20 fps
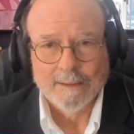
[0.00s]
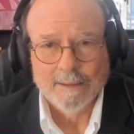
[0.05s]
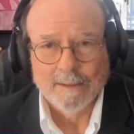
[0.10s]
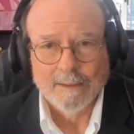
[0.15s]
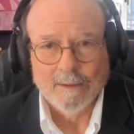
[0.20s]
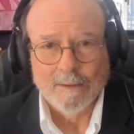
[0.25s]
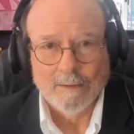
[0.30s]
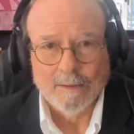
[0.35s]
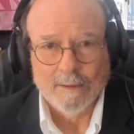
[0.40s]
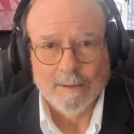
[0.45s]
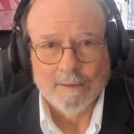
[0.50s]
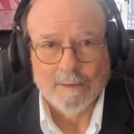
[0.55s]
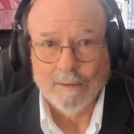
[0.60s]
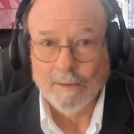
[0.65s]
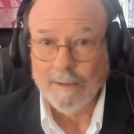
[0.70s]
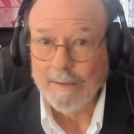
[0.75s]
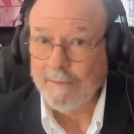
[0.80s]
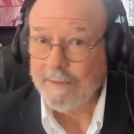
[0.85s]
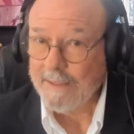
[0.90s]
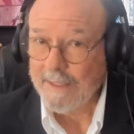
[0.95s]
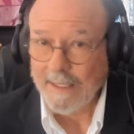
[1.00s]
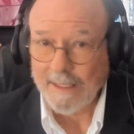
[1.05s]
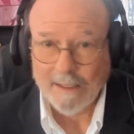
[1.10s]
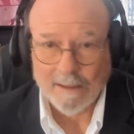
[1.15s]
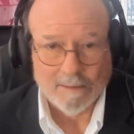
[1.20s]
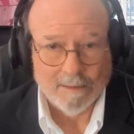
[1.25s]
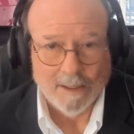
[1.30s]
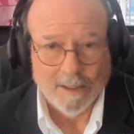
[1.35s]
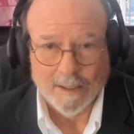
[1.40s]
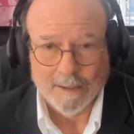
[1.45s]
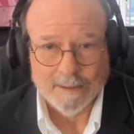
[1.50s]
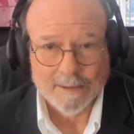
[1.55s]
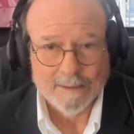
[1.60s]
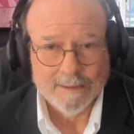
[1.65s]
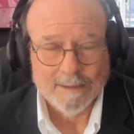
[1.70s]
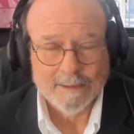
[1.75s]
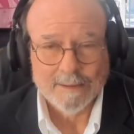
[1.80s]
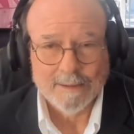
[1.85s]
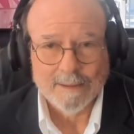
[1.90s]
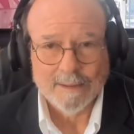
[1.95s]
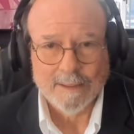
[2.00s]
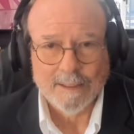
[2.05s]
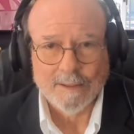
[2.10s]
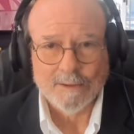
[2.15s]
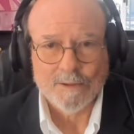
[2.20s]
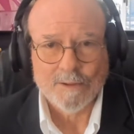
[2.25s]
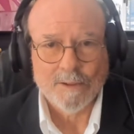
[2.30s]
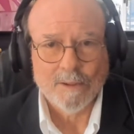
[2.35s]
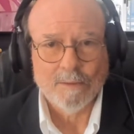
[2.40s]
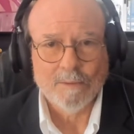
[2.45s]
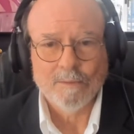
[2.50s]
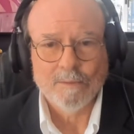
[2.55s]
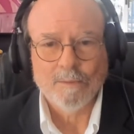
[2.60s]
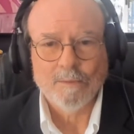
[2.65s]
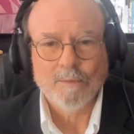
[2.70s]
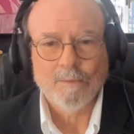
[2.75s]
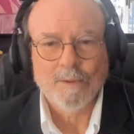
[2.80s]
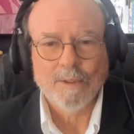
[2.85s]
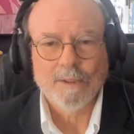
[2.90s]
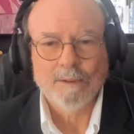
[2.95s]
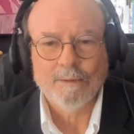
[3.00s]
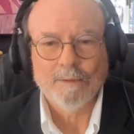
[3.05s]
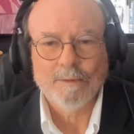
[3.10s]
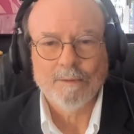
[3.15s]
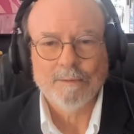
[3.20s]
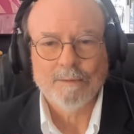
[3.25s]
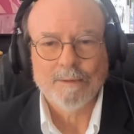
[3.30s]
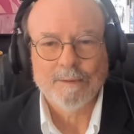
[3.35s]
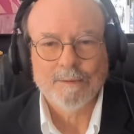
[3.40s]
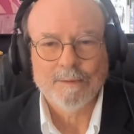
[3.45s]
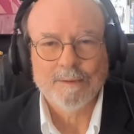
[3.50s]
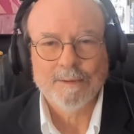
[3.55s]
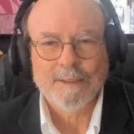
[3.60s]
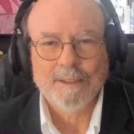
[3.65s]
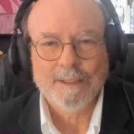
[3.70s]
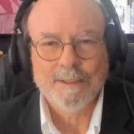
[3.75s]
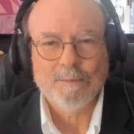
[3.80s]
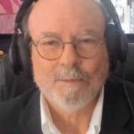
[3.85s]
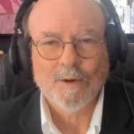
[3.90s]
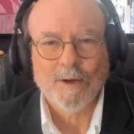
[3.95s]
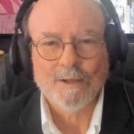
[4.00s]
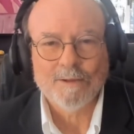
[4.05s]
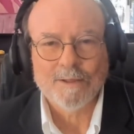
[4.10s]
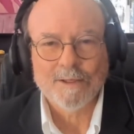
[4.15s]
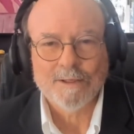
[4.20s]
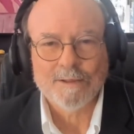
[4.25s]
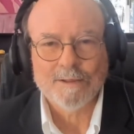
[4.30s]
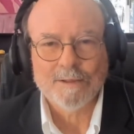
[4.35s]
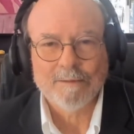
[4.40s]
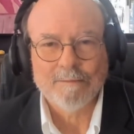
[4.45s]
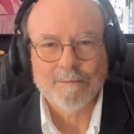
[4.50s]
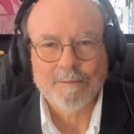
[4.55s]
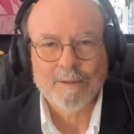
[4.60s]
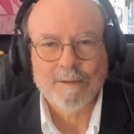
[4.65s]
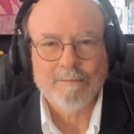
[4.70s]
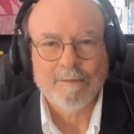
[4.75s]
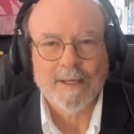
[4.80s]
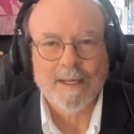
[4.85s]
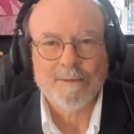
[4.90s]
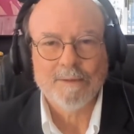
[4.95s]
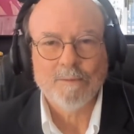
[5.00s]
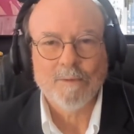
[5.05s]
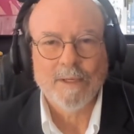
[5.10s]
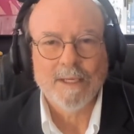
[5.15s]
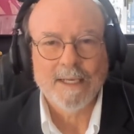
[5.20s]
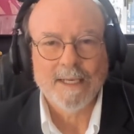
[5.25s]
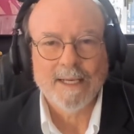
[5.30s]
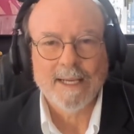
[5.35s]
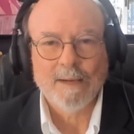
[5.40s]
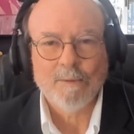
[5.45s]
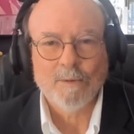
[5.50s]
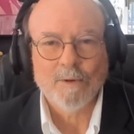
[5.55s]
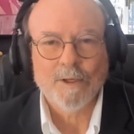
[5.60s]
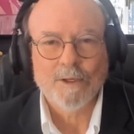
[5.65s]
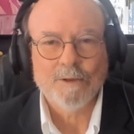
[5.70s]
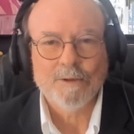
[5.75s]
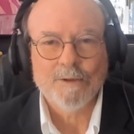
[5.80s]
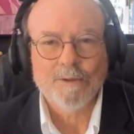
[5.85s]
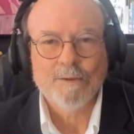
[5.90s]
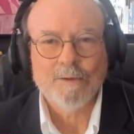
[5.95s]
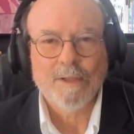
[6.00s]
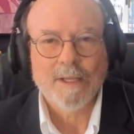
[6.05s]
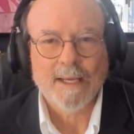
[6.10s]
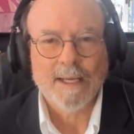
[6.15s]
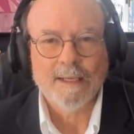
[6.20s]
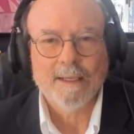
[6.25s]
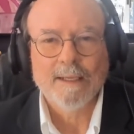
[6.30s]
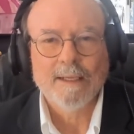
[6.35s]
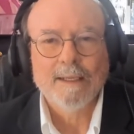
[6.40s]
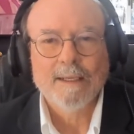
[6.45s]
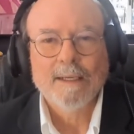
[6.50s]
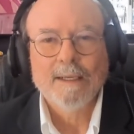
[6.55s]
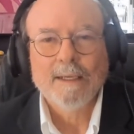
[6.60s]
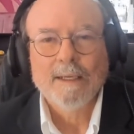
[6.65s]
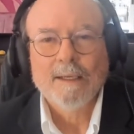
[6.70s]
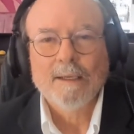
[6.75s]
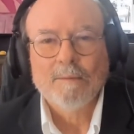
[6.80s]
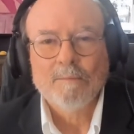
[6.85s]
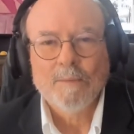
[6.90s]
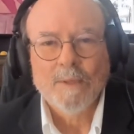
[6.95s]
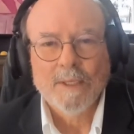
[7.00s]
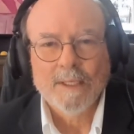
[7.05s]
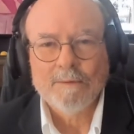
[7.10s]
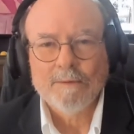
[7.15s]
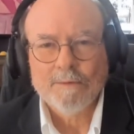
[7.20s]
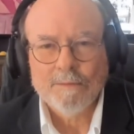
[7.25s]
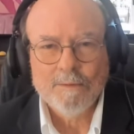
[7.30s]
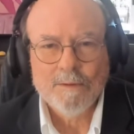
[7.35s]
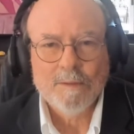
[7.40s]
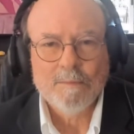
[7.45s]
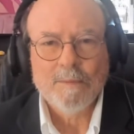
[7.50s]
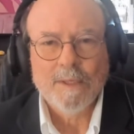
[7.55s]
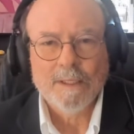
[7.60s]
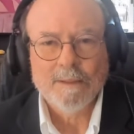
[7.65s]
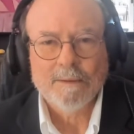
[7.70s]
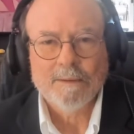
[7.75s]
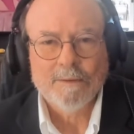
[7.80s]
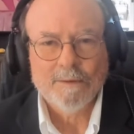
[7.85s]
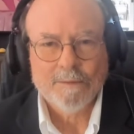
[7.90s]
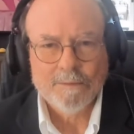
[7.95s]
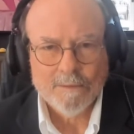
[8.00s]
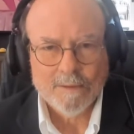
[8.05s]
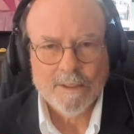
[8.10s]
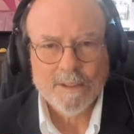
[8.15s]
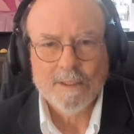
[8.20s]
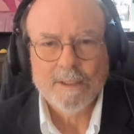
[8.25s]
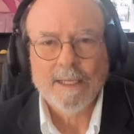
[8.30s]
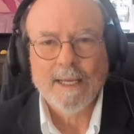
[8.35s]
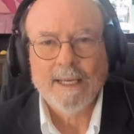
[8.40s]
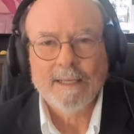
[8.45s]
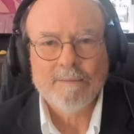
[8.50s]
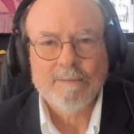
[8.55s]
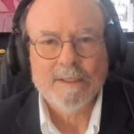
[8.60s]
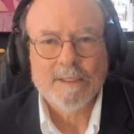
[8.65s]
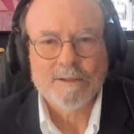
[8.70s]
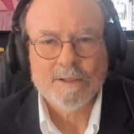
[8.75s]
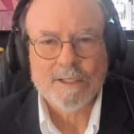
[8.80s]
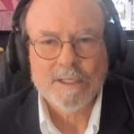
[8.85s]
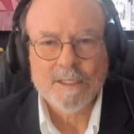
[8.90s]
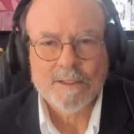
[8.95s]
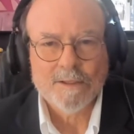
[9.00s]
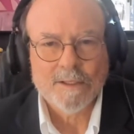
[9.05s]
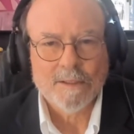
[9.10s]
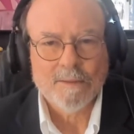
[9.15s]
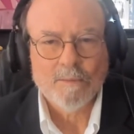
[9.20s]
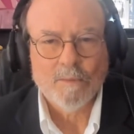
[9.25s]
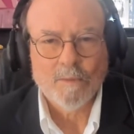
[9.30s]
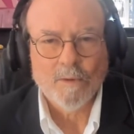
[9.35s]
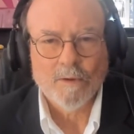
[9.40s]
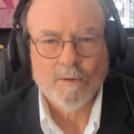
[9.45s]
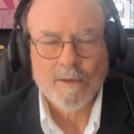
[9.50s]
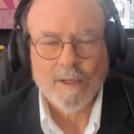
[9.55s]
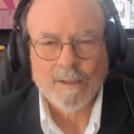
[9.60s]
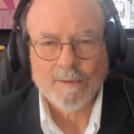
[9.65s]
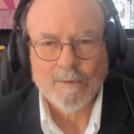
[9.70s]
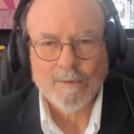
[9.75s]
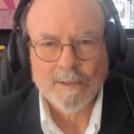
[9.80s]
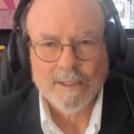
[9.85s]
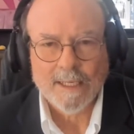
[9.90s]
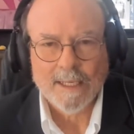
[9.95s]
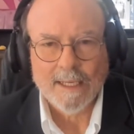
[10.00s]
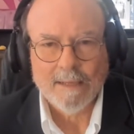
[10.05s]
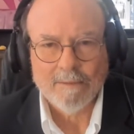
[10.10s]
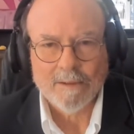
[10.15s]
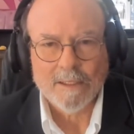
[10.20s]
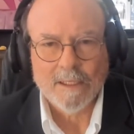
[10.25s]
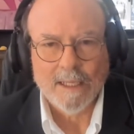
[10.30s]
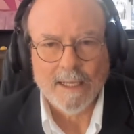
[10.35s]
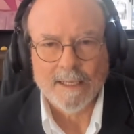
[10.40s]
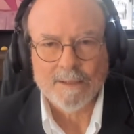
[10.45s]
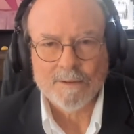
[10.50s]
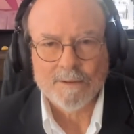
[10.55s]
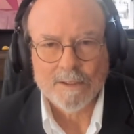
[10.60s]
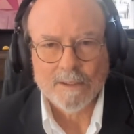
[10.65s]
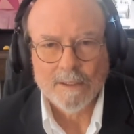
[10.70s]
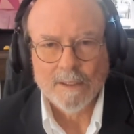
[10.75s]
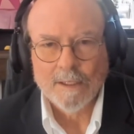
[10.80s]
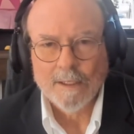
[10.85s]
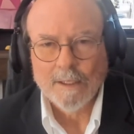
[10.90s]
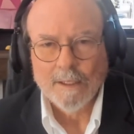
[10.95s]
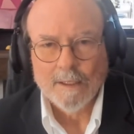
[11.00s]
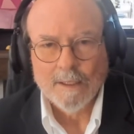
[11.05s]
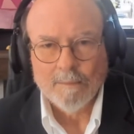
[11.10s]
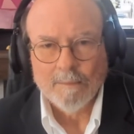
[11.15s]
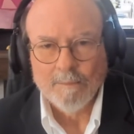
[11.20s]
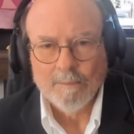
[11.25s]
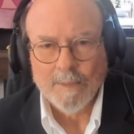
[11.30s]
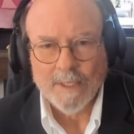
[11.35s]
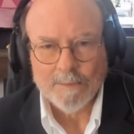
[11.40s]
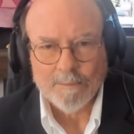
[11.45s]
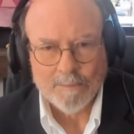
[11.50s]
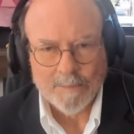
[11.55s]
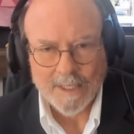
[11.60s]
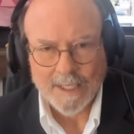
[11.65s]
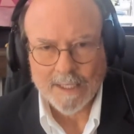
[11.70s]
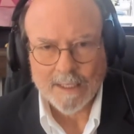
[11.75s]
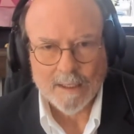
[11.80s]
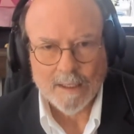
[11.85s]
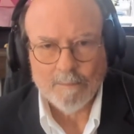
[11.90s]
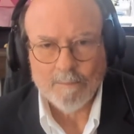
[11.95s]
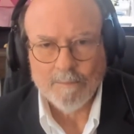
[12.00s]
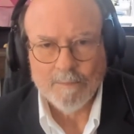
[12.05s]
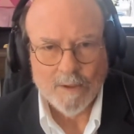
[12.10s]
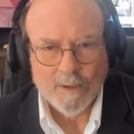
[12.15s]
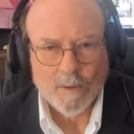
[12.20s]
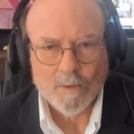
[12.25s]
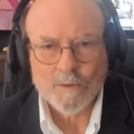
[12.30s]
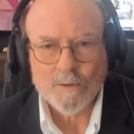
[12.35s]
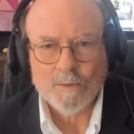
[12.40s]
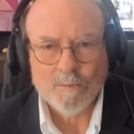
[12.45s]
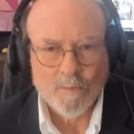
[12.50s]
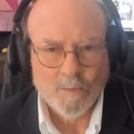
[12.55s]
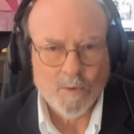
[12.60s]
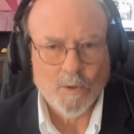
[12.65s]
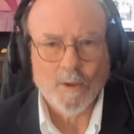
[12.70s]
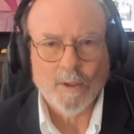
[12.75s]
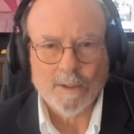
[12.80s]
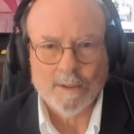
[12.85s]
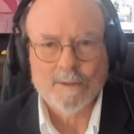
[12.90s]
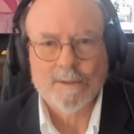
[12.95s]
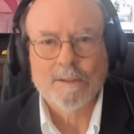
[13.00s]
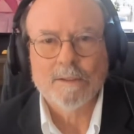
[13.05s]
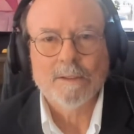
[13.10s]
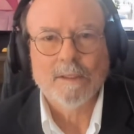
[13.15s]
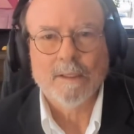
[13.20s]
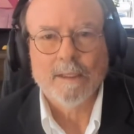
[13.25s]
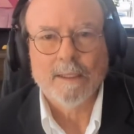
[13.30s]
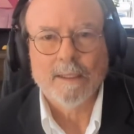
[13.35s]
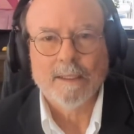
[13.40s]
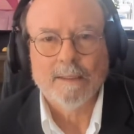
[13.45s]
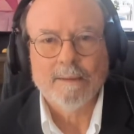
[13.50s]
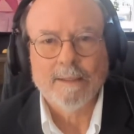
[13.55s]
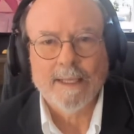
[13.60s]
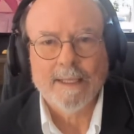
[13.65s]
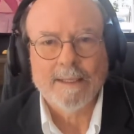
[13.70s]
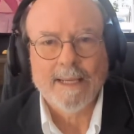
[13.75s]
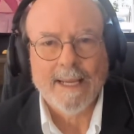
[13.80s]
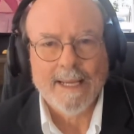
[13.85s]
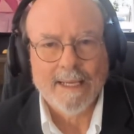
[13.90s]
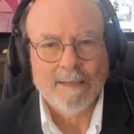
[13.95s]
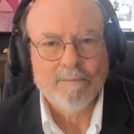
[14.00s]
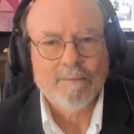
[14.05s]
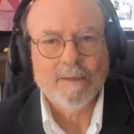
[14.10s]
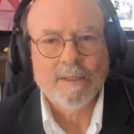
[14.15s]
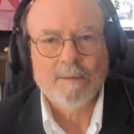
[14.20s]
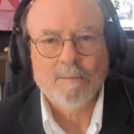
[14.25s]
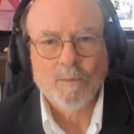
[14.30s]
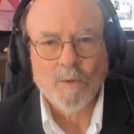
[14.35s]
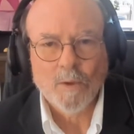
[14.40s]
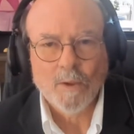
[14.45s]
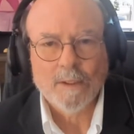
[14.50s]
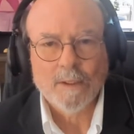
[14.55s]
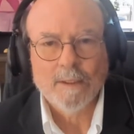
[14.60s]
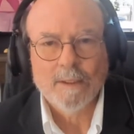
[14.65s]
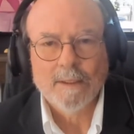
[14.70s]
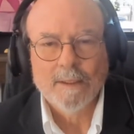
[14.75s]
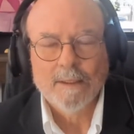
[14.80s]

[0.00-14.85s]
or even 10 o'clock. So we're in the process of reevaluating how we're going to do that. But through the month, through the Advent season, we're not going to have a class, but pick up those books, that Advent book